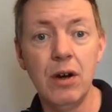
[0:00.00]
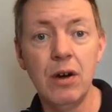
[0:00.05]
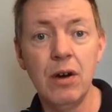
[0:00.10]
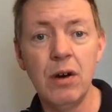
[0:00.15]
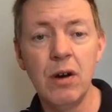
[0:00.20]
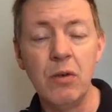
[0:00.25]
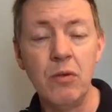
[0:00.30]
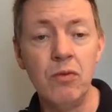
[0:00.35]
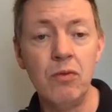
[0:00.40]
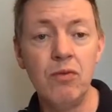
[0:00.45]

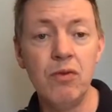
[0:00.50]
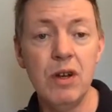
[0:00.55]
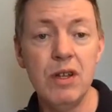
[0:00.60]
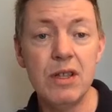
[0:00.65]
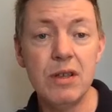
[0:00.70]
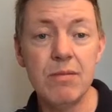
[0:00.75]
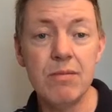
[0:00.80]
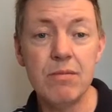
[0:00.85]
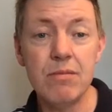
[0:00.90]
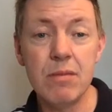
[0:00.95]

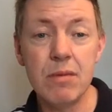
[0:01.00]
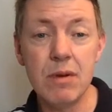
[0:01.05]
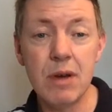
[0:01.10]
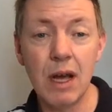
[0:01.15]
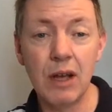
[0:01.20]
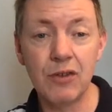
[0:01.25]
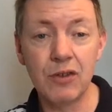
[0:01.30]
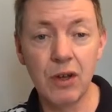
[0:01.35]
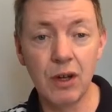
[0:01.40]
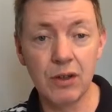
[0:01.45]
rhythm
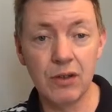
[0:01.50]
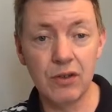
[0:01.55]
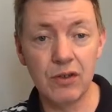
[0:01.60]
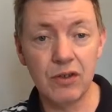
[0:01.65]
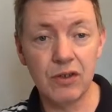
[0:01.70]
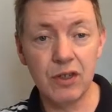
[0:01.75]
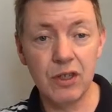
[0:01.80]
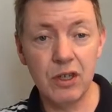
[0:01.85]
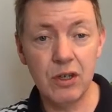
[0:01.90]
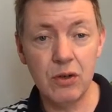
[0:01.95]
has gone
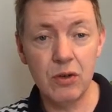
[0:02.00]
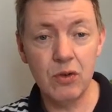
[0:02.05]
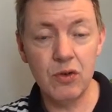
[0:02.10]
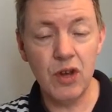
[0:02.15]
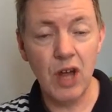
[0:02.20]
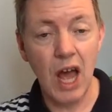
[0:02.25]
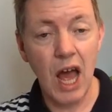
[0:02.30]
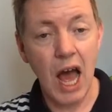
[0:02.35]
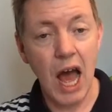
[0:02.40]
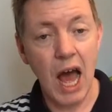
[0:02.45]

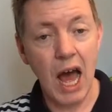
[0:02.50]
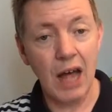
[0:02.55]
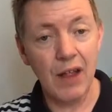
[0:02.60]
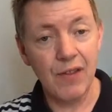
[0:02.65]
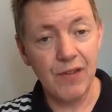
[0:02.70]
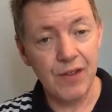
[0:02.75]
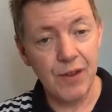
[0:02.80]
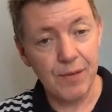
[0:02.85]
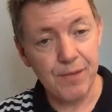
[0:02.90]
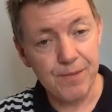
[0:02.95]
skewed
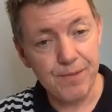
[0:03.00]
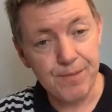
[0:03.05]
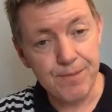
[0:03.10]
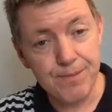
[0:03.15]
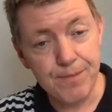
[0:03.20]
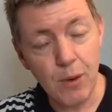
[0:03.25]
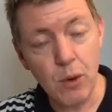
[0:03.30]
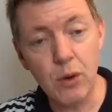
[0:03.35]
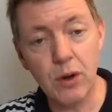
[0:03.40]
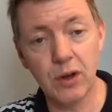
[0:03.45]
and the
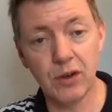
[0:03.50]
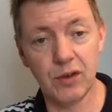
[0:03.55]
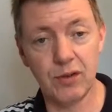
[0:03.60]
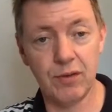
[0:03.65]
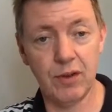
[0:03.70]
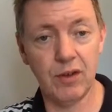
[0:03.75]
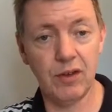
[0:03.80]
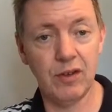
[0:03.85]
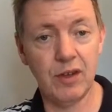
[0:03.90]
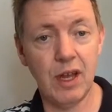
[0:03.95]
focus of
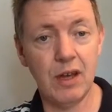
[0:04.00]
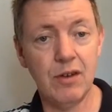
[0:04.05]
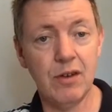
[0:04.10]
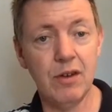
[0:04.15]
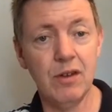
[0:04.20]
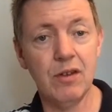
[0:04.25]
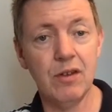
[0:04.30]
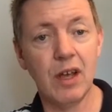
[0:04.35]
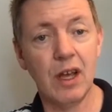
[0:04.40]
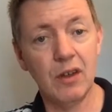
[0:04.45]
the
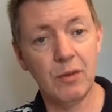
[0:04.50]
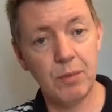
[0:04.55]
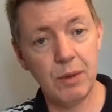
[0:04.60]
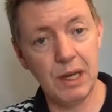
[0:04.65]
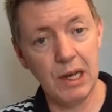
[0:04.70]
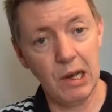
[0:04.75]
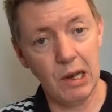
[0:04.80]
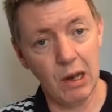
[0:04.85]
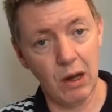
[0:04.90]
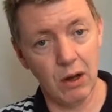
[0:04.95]
sentence has
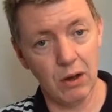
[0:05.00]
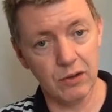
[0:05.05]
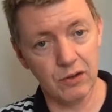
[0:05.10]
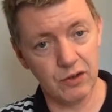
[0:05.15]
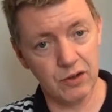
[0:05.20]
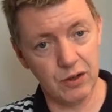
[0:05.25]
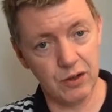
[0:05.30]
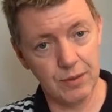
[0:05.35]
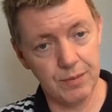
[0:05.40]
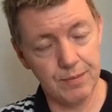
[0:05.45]
been
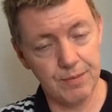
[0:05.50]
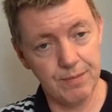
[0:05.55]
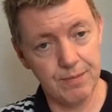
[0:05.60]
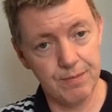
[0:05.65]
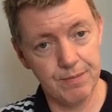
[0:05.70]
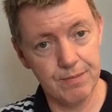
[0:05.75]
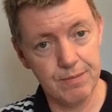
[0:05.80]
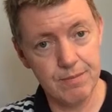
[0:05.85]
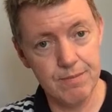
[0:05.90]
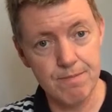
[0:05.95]
lost.
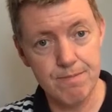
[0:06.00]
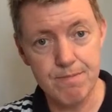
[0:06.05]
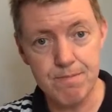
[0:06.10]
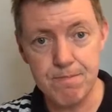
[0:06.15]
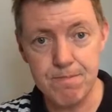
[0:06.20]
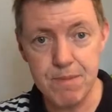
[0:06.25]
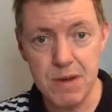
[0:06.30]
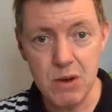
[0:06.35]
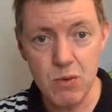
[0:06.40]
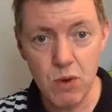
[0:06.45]

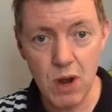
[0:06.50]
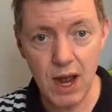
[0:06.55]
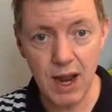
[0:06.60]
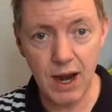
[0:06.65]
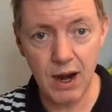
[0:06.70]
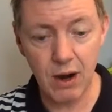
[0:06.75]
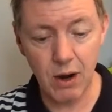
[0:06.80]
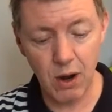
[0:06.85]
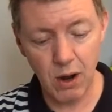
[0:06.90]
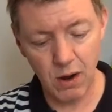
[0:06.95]

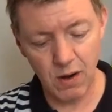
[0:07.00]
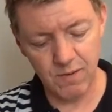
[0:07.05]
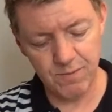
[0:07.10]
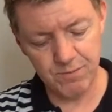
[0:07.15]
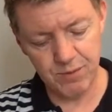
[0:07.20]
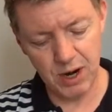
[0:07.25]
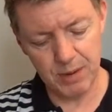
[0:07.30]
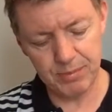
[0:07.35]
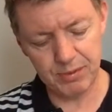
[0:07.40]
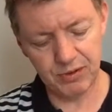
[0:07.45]
Beware of
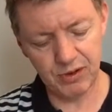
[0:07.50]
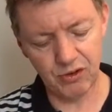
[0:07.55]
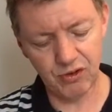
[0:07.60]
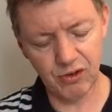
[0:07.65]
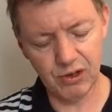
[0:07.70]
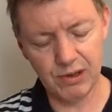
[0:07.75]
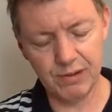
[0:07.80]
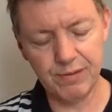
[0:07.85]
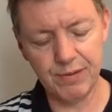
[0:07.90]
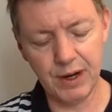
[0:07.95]

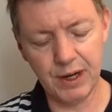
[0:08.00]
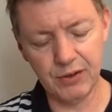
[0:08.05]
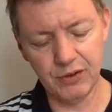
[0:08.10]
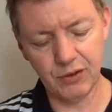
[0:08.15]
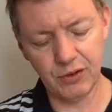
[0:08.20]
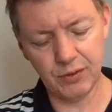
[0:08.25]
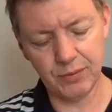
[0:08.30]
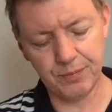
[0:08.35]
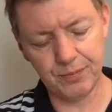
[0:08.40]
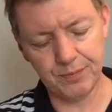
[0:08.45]
prepositional phrases.